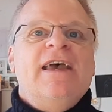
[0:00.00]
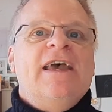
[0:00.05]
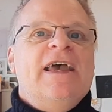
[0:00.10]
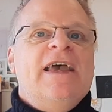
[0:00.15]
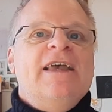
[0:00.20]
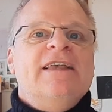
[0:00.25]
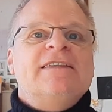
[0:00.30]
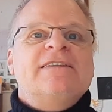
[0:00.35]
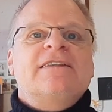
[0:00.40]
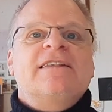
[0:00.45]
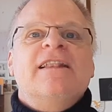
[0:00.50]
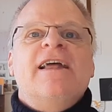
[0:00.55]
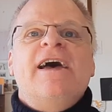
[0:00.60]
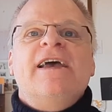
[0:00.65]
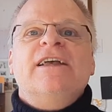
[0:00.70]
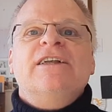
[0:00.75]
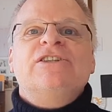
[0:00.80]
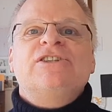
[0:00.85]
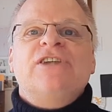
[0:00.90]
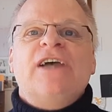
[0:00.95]
It's
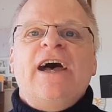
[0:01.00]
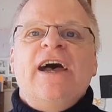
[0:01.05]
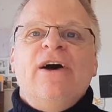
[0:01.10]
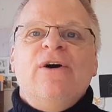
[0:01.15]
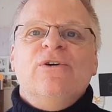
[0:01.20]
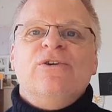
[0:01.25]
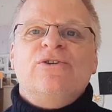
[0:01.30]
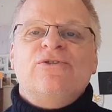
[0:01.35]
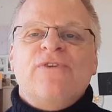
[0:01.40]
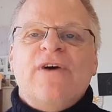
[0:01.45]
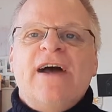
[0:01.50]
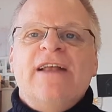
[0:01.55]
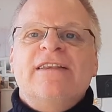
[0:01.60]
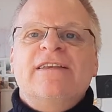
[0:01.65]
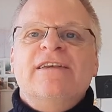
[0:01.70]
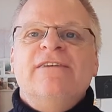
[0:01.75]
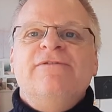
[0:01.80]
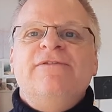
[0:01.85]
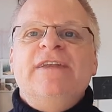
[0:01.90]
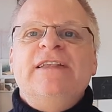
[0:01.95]
like a child trying to
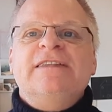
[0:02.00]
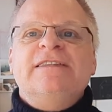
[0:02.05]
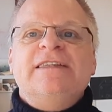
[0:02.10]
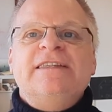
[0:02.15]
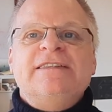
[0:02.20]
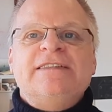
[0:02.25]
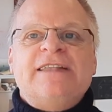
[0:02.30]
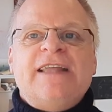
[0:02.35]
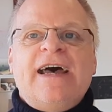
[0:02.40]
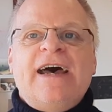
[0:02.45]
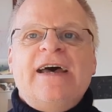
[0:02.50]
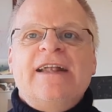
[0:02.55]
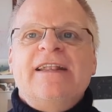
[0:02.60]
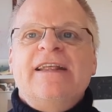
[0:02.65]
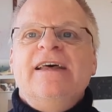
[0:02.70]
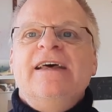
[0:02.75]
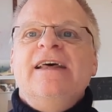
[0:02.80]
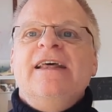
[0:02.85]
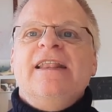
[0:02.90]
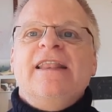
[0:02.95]
convince his dad
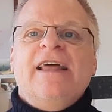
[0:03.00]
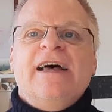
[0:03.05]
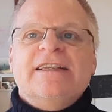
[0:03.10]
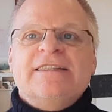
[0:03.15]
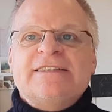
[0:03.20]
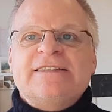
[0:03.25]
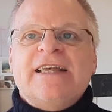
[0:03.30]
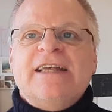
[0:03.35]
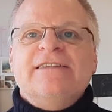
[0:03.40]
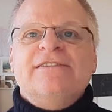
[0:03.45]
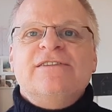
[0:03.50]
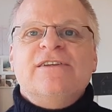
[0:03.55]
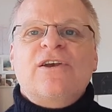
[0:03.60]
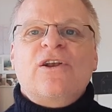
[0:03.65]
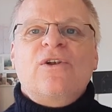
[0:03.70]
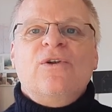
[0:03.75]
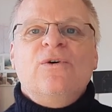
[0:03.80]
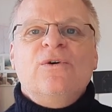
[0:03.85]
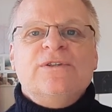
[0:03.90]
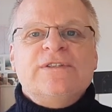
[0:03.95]
that Santa
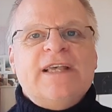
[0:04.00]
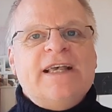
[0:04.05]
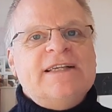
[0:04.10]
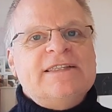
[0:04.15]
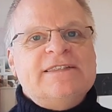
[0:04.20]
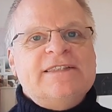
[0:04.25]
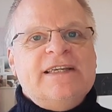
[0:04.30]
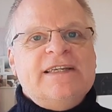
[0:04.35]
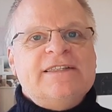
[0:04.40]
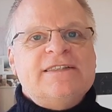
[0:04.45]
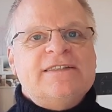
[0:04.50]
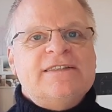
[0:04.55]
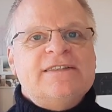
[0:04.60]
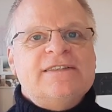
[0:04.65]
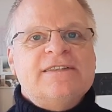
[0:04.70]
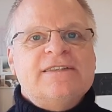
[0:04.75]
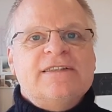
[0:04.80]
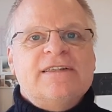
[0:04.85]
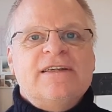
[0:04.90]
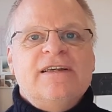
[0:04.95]
Claus
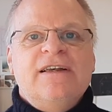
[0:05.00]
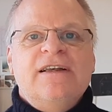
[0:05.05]
exists.